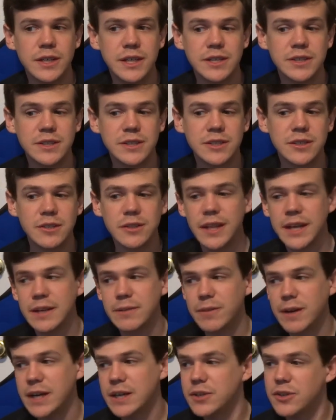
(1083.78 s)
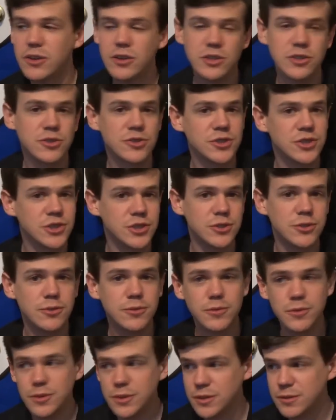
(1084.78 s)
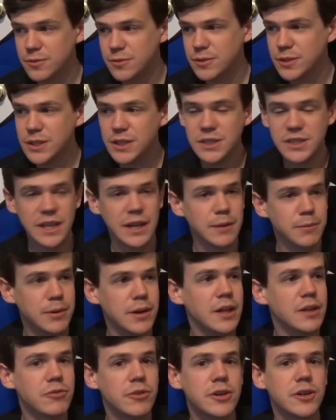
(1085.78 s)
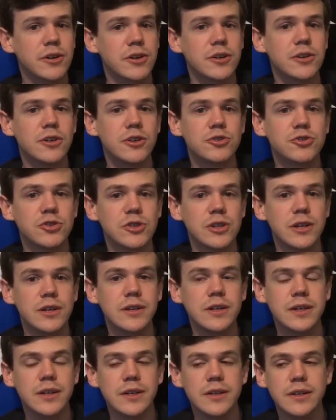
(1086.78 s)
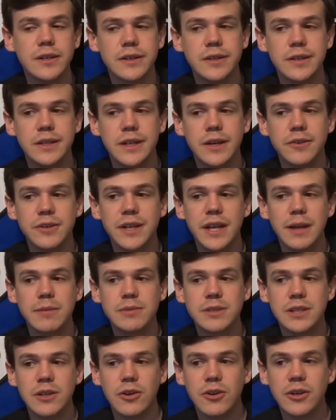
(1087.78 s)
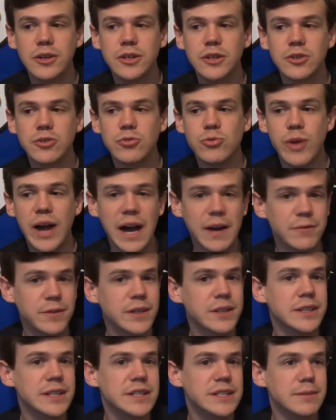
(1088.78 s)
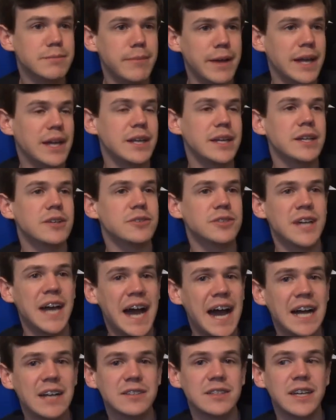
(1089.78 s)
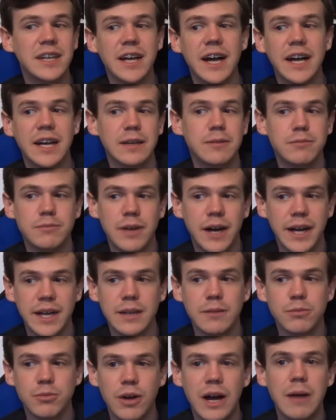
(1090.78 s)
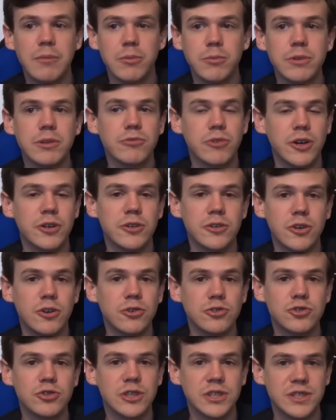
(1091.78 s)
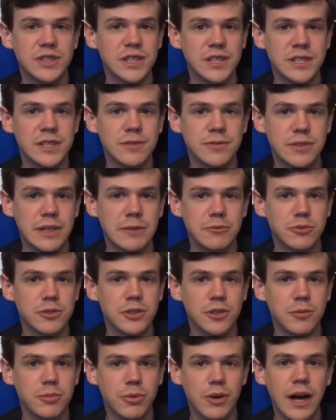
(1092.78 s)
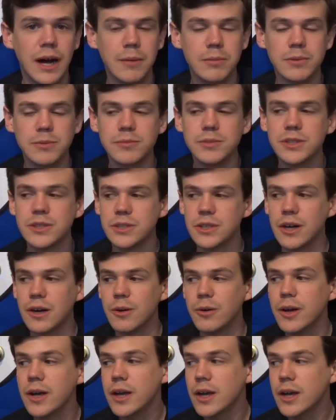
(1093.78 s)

necessary. Like if I had Dark Souls 2 for, the, for this, I could probably run it on Ultra you know, games that aren't graphically demanding or taxing, I can I can probably run on ultra at 60 frames with no problems. So,